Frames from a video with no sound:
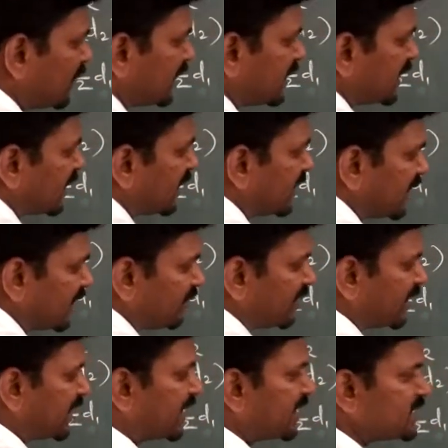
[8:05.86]
here I have
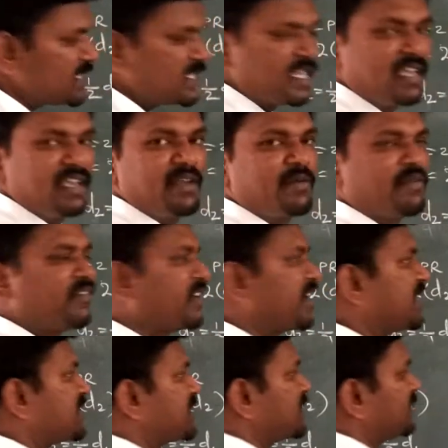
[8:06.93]
written as
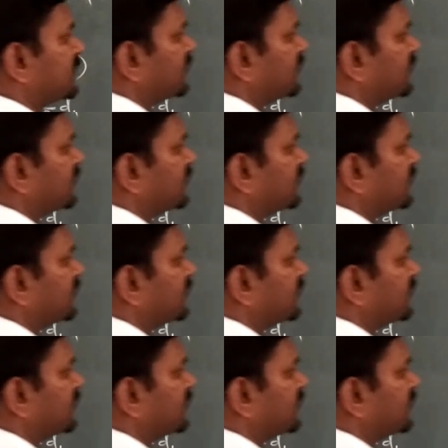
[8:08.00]
fraction.